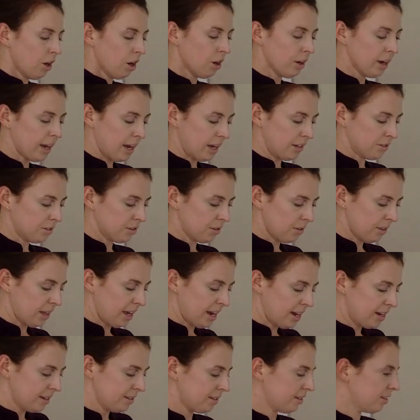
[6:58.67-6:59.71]
Okay, so
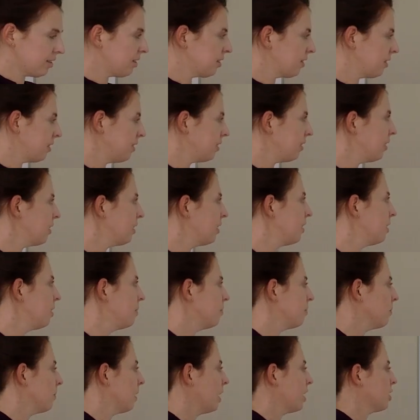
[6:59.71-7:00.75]
that's,
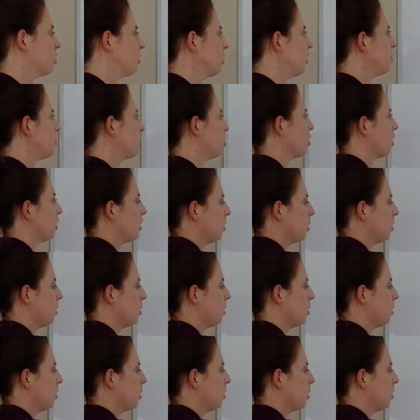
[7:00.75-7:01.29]
actually let me draw